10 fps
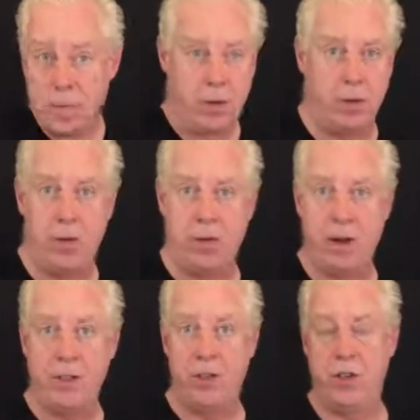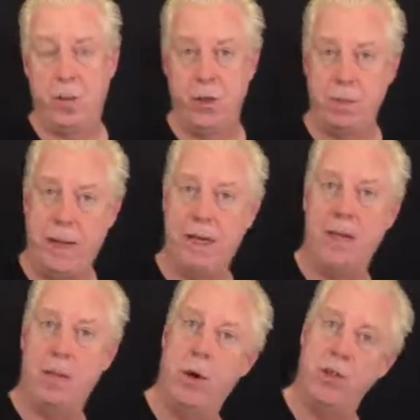they're in a relationship which is
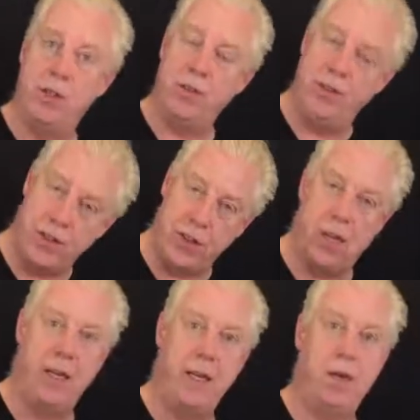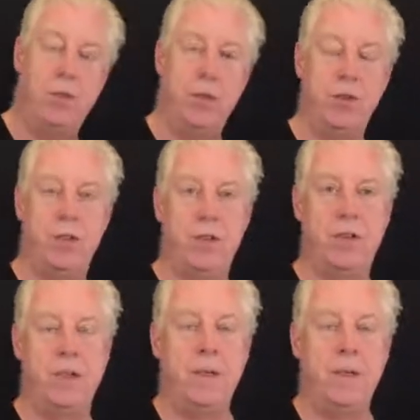mentally, emotionally, physically abusive,